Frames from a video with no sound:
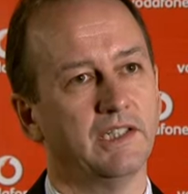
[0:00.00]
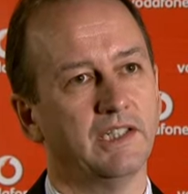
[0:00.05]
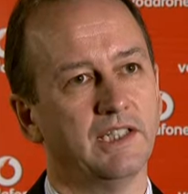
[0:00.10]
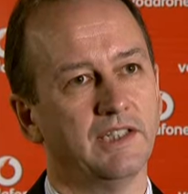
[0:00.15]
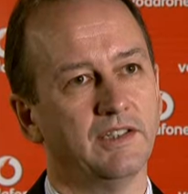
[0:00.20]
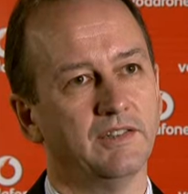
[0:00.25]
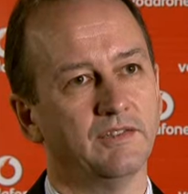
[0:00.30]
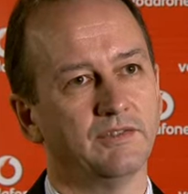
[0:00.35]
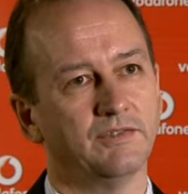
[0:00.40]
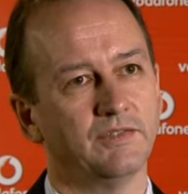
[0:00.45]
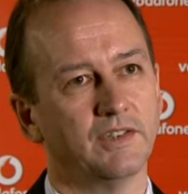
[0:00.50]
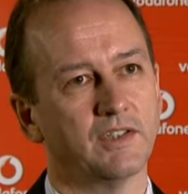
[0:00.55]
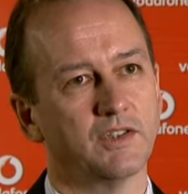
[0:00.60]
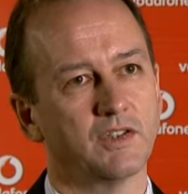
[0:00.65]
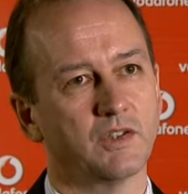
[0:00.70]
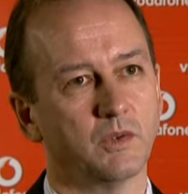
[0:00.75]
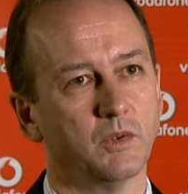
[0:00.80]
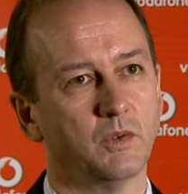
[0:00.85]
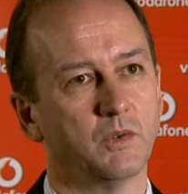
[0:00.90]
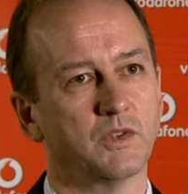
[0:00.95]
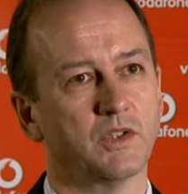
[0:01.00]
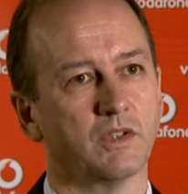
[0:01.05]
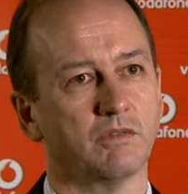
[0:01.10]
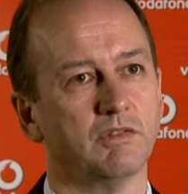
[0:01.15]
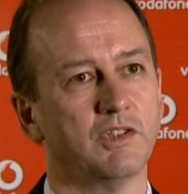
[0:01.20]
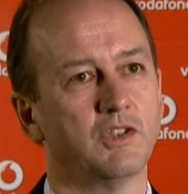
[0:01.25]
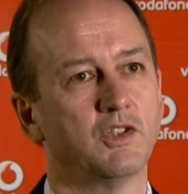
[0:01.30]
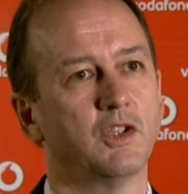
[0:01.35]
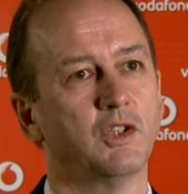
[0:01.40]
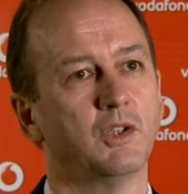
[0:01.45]
have uh, sought to
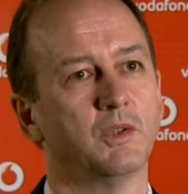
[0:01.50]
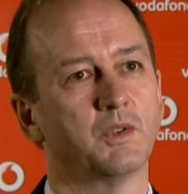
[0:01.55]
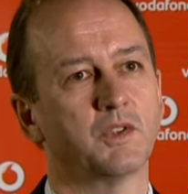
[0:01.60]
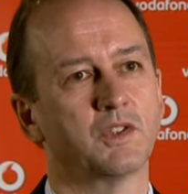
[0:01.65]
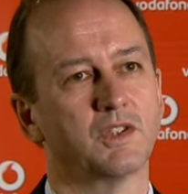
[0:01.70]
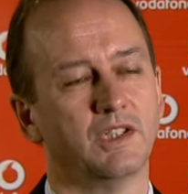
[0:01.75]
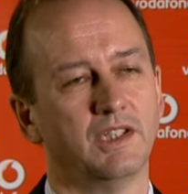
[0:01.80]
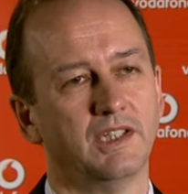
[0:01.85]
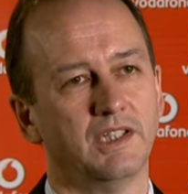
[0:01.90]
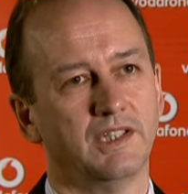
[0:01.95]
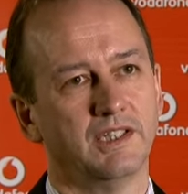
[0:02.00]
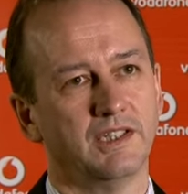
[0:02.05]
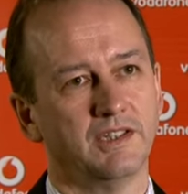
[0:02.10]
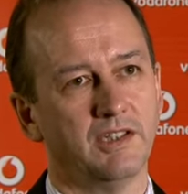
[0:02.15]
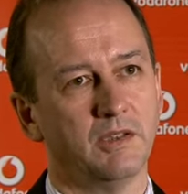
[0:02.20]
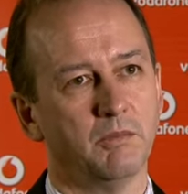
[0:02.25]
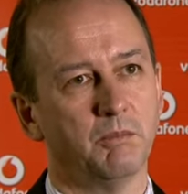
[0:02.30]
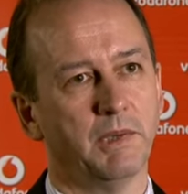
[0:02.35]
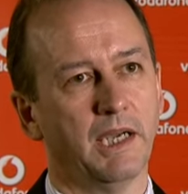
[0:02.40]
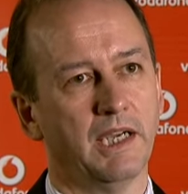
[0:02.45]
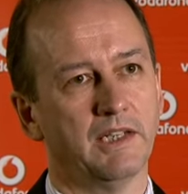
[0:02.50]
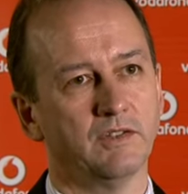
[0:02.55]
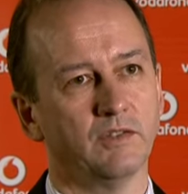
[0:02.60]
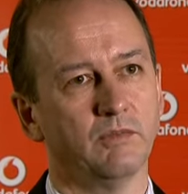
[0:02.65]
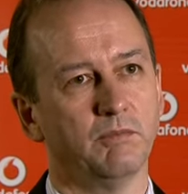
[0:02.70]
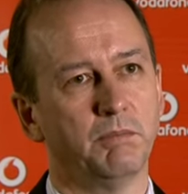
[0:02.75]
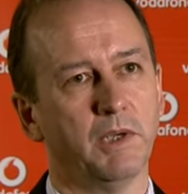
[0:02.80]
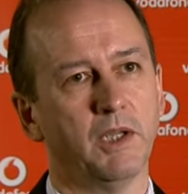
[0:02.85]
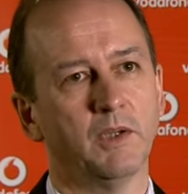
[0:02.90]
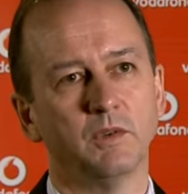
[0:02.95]
reduce the impact
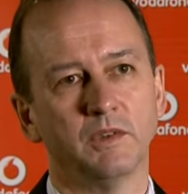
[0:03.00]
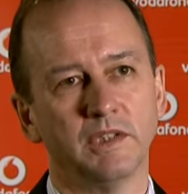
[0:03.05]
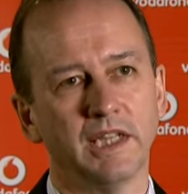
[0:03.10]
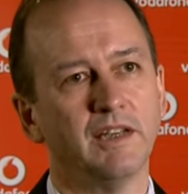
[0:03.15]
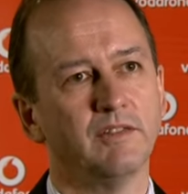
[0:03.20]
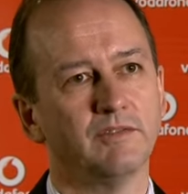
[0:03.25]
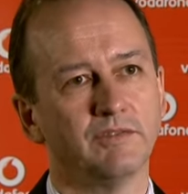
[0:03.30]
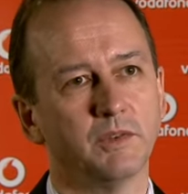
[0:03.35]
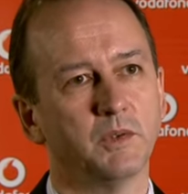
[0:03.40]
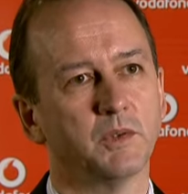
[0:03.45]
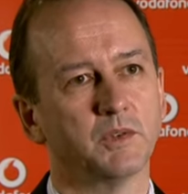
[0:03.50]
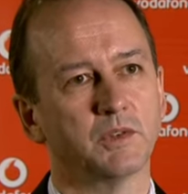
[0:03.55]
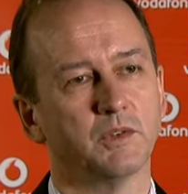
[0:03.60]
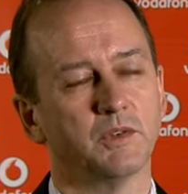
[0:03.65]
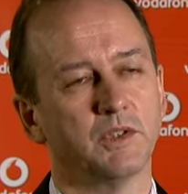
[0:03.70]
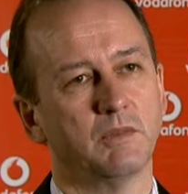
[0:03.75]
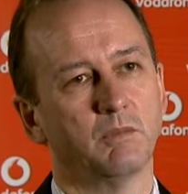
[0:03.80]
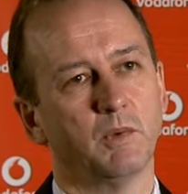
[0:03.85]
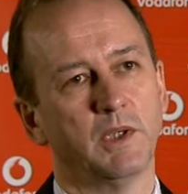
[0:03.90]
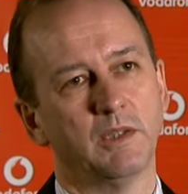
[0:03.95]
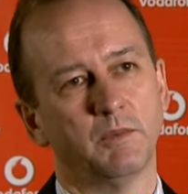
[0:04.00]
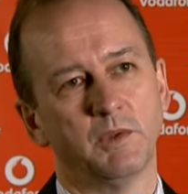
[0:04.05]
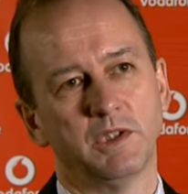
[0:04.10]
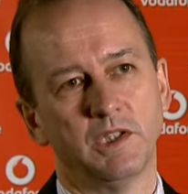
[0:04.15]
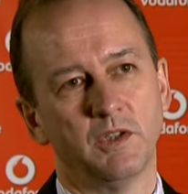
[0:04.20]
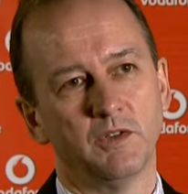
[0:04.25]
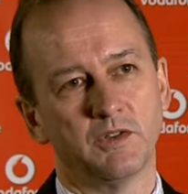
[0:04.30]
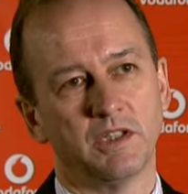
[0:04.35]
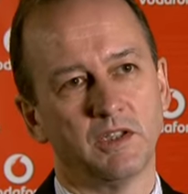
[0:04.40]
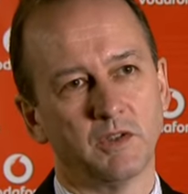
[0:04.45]
of blown downforce or the way we
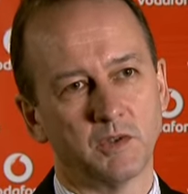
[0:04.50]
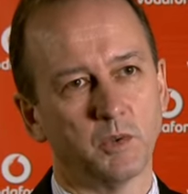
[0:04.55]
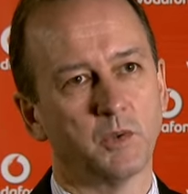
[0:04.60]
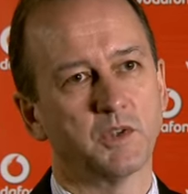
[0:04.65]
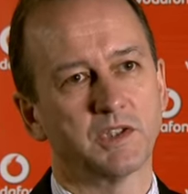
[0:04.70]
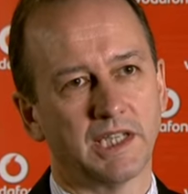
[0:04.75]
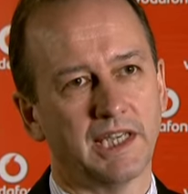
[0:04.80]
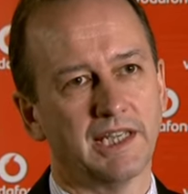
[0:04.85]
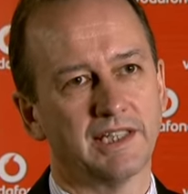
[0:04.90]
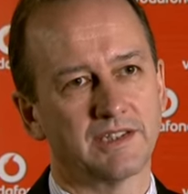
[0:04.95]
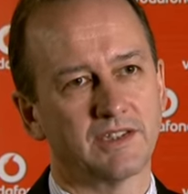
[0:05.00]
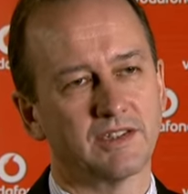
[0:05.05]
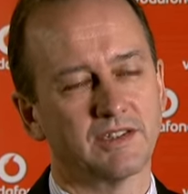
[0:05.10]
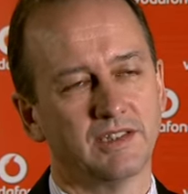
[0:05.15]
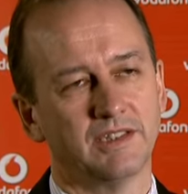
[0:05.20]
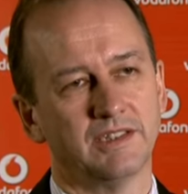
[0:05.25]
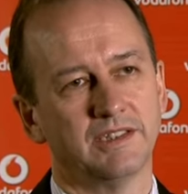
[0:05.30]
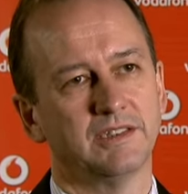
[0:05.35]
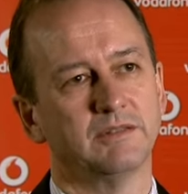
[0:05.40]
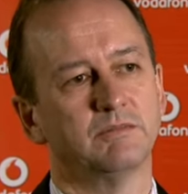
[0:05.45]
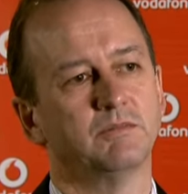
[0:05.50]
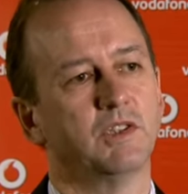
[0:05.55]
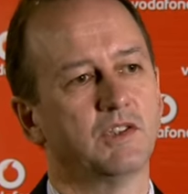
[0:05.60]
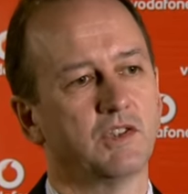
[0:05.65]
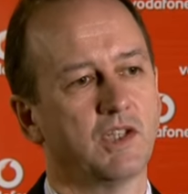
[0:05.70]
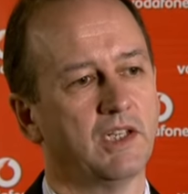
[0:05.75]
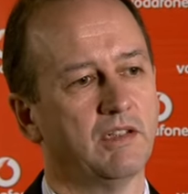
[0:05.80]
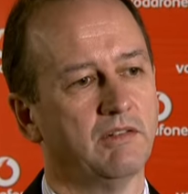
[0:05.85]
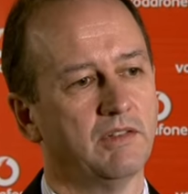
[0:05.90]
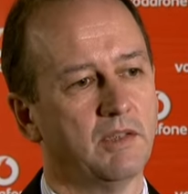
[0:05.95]
use the exhaust gas um, to
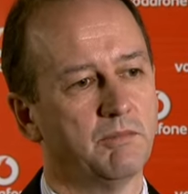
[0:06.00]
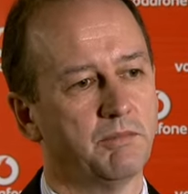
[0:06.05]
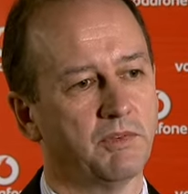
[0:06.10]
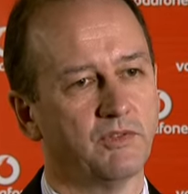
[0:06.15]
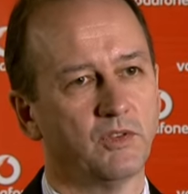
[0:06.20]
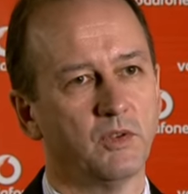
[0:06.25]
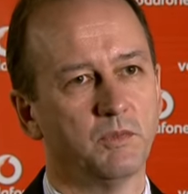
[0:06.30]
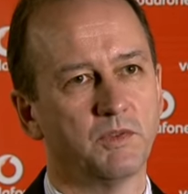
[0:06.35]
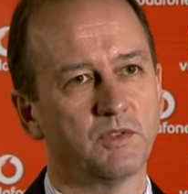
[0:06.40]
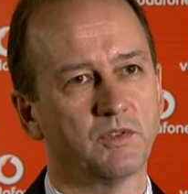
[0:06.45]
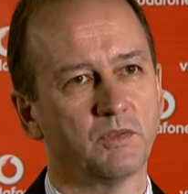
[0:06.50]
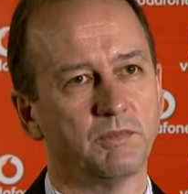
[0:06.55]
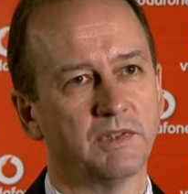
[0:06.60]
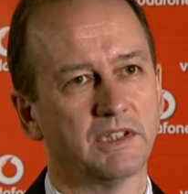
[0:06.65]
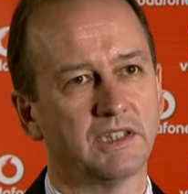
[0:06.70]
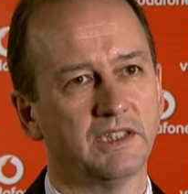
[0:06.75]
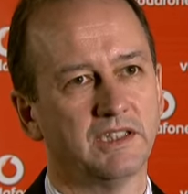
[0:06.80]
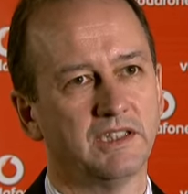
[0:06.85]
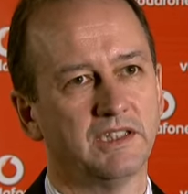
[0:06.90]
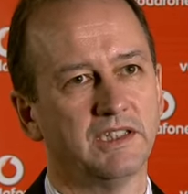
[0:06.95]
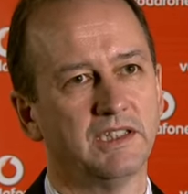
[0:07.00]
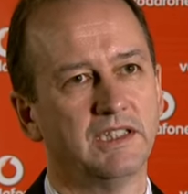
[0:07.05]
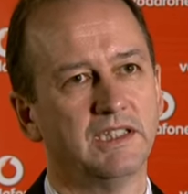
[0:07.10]
generate performance from the car.